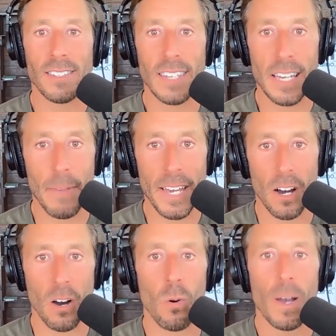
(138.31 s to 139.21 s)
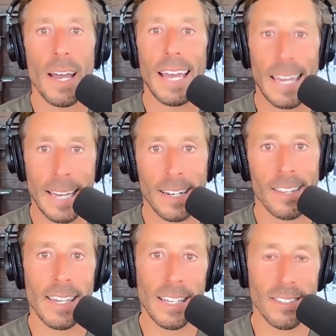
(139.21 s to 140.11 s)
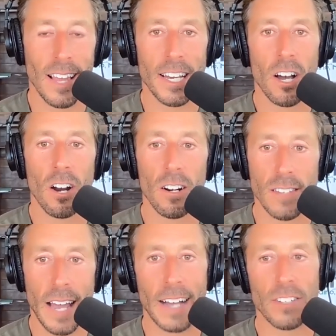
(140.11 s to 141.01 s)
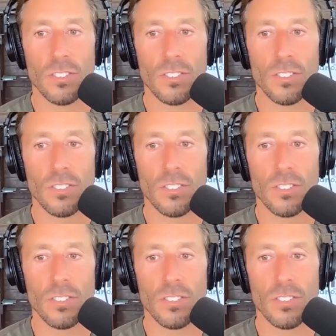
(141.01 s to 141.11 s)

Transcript: TMAO and things like heart attack,